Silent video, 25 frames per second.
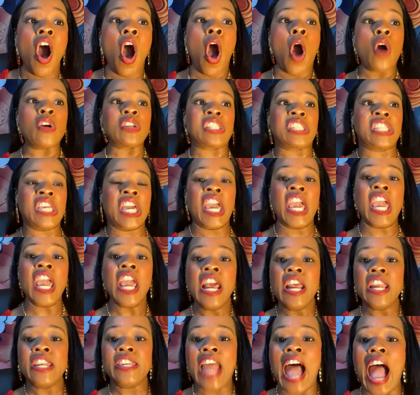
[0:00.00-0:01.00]
Oh,
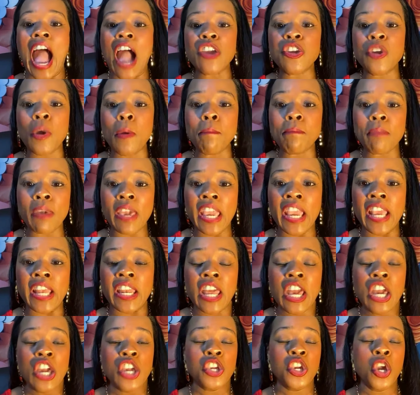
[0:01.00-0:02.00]
see, now you're mean.